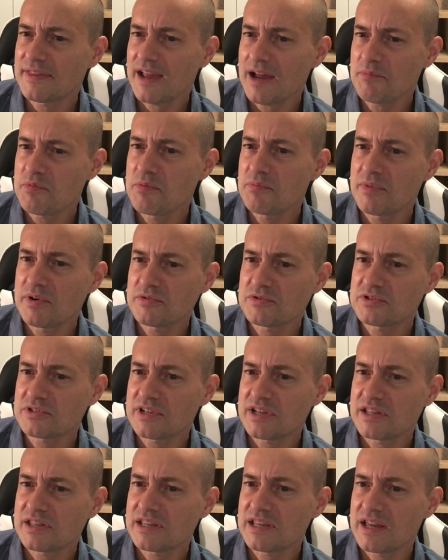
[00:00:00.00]
They happened
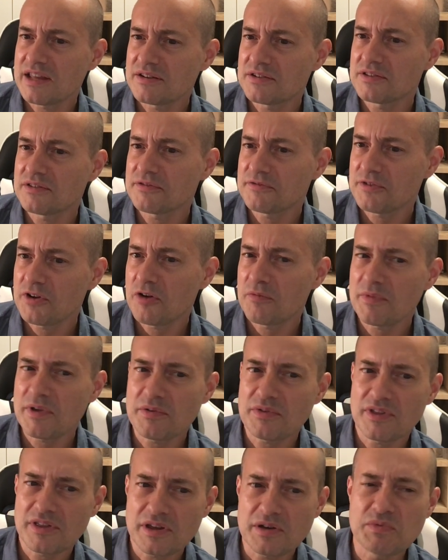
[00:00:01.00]
mostly at the end of the film.
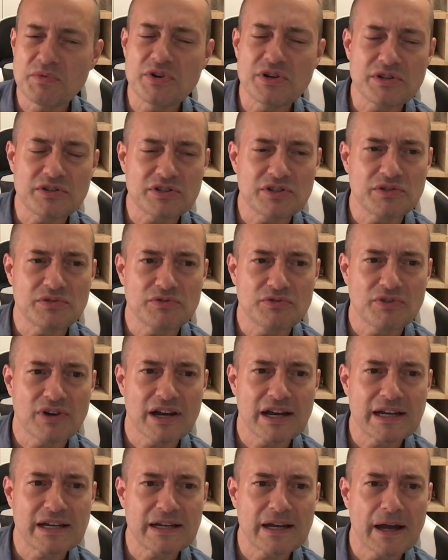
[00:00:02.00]
They weren't too
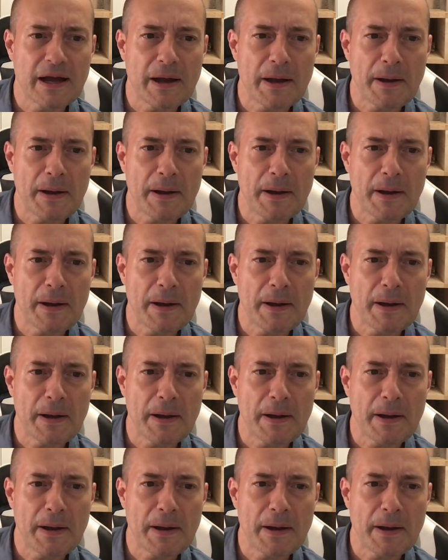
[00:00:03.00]
great.